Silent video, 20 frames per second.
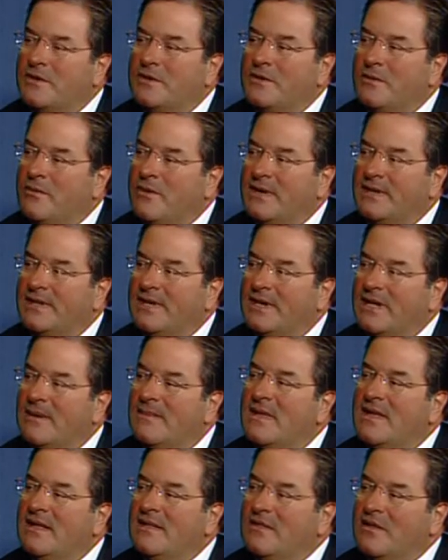you bring that
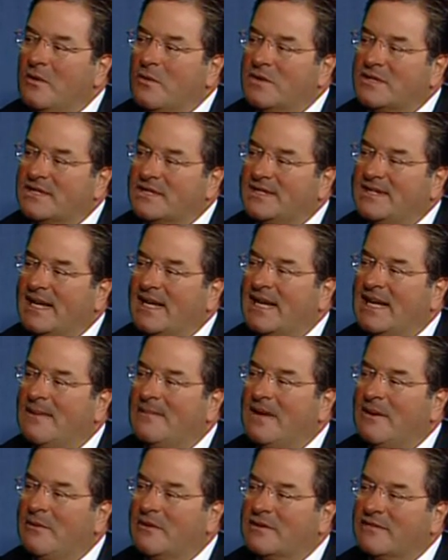up. There was a time
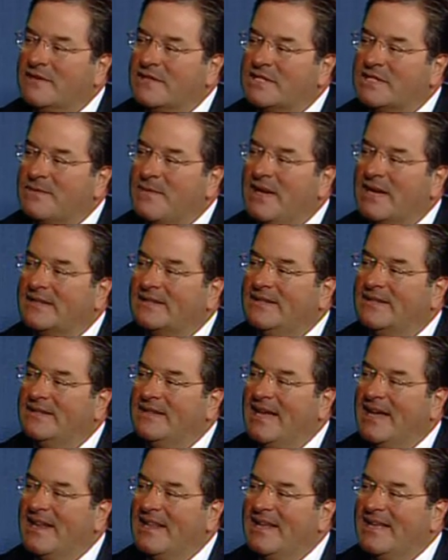I would have expected
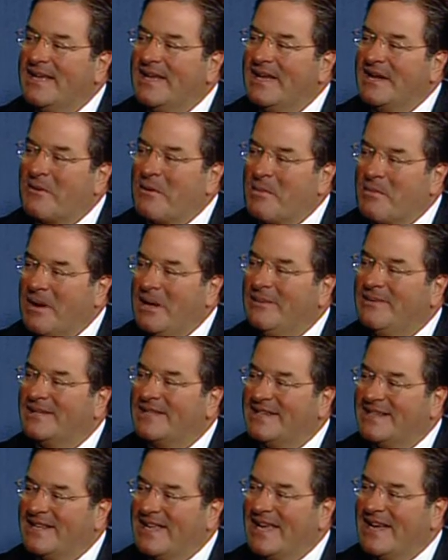that a
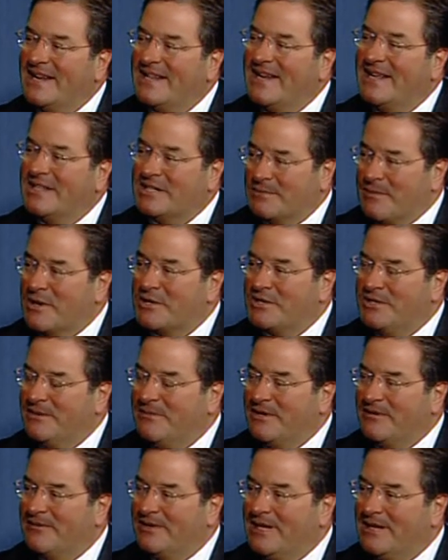Republican candidate, especially
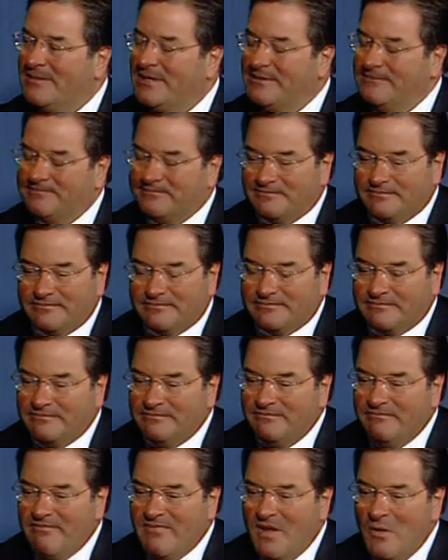Mitt Romney,
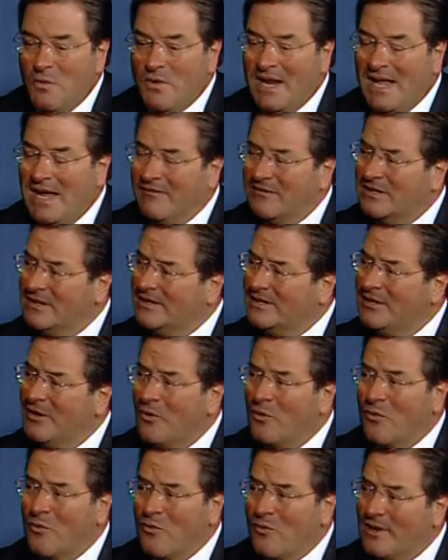would have to,
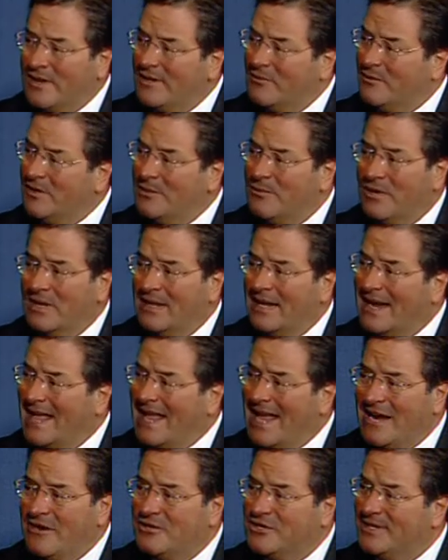really, really put a lot of
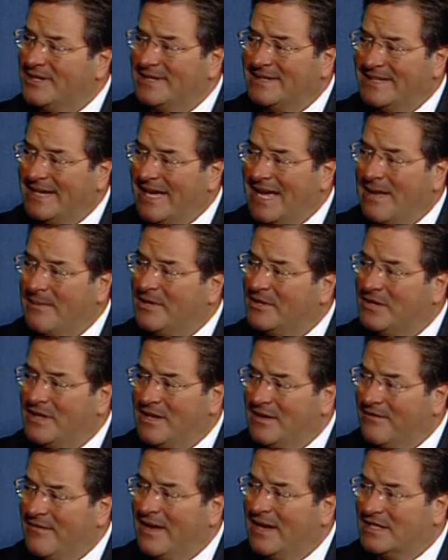energy and time into the
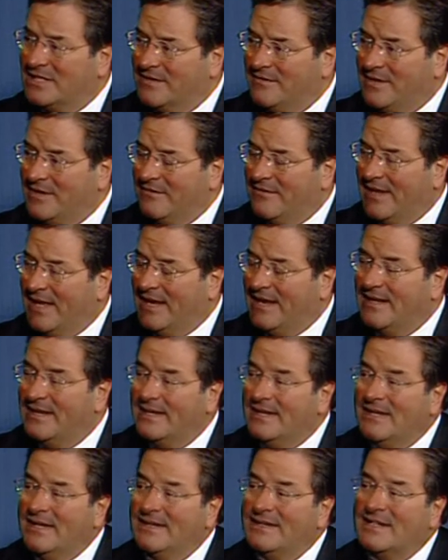advance of an event.
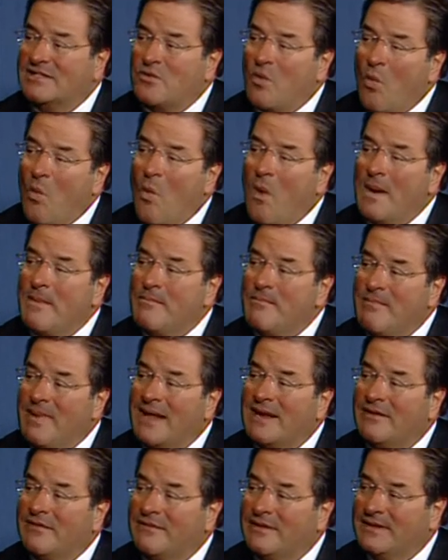That's one
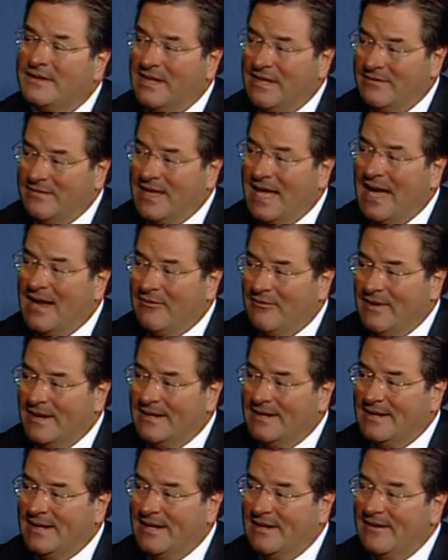benefit they've got right
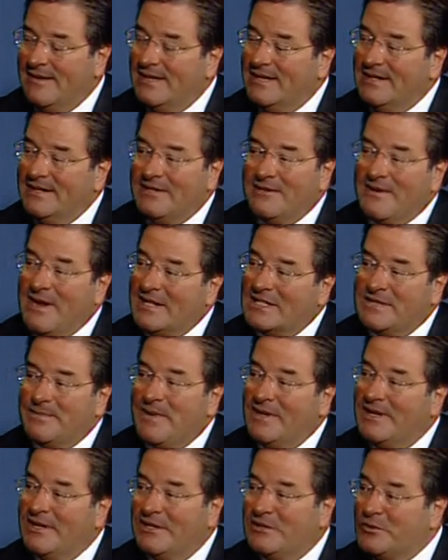now. They're not
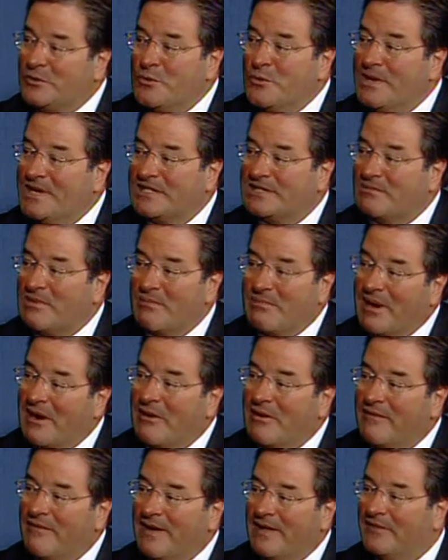spending 2 weeks to
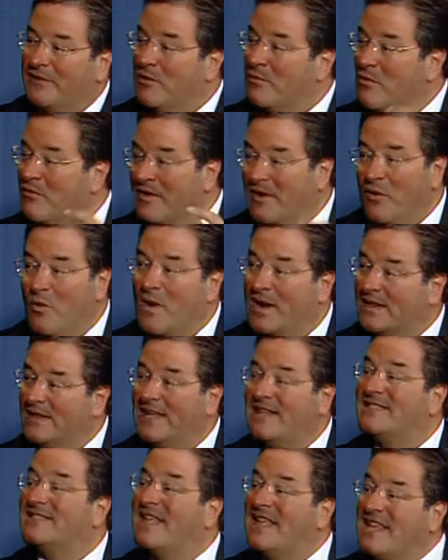prepare an event. They're moving quickly
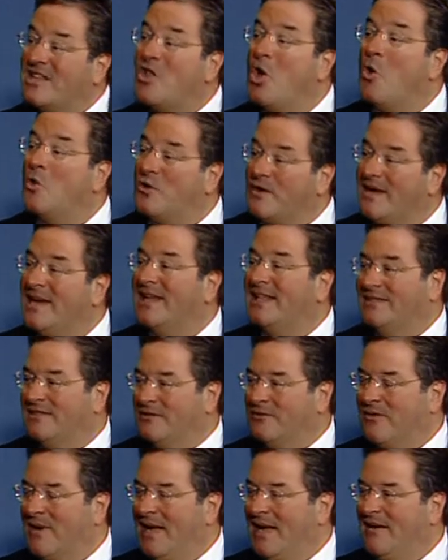because they know they're getting the
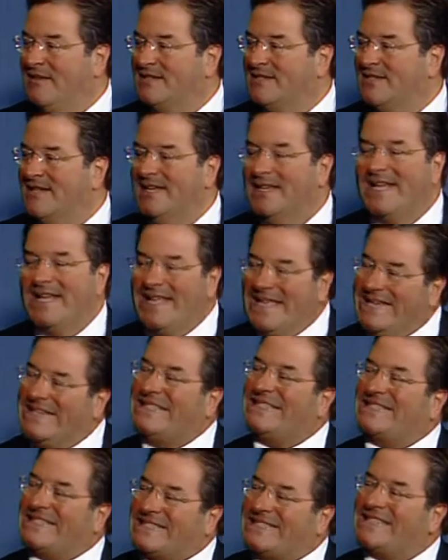crowds.
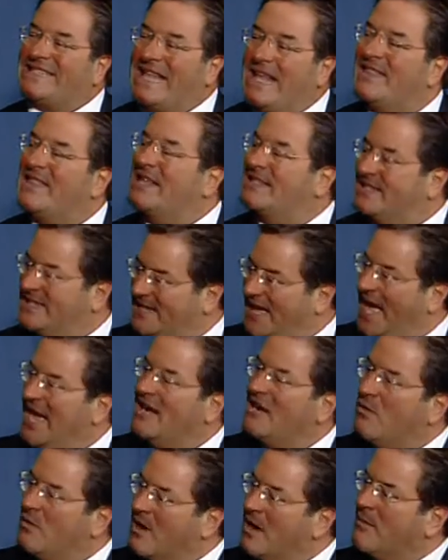That's kind
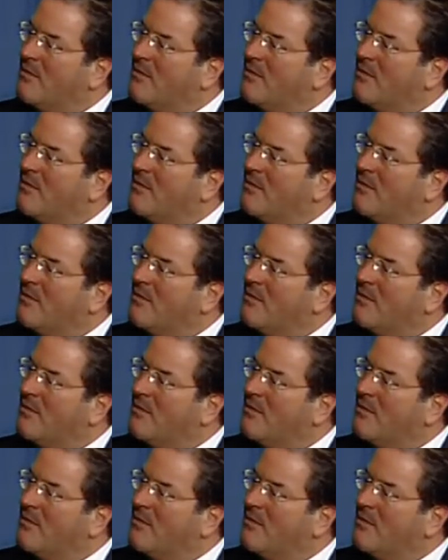of what I'm